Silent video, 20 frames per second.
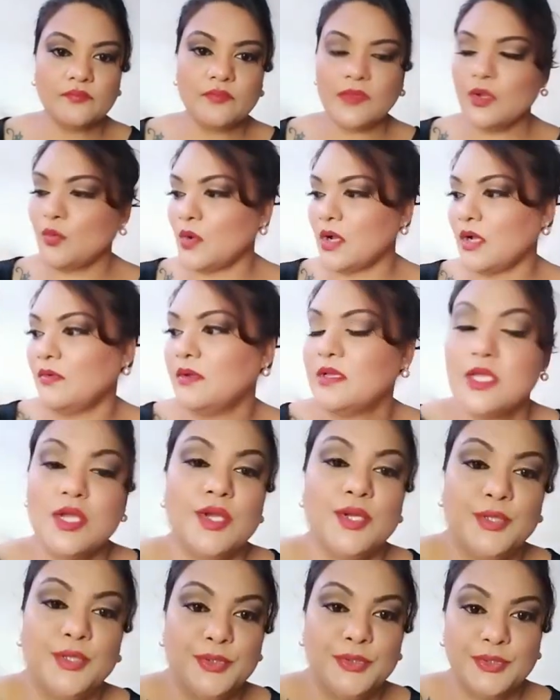wow.
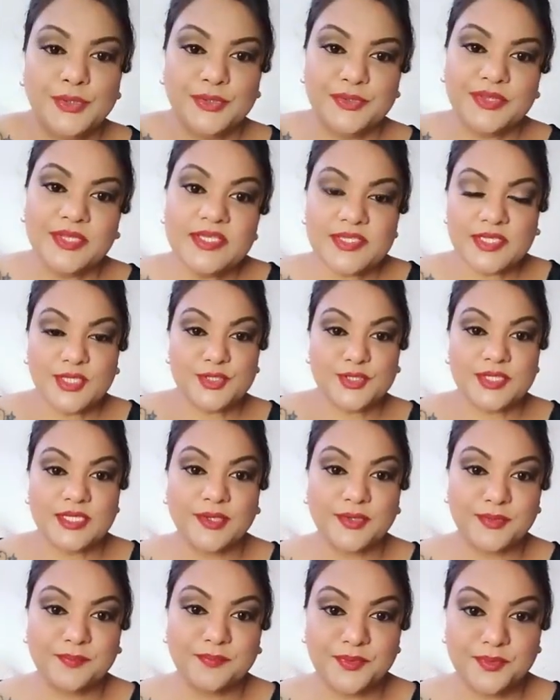This
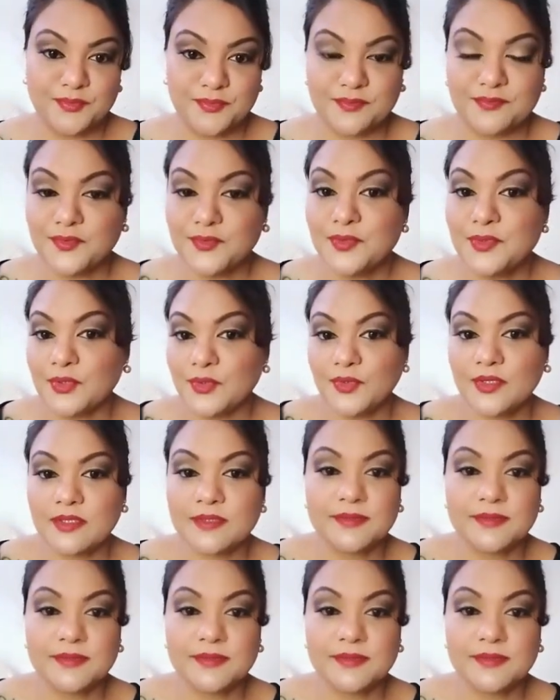is the beautiful look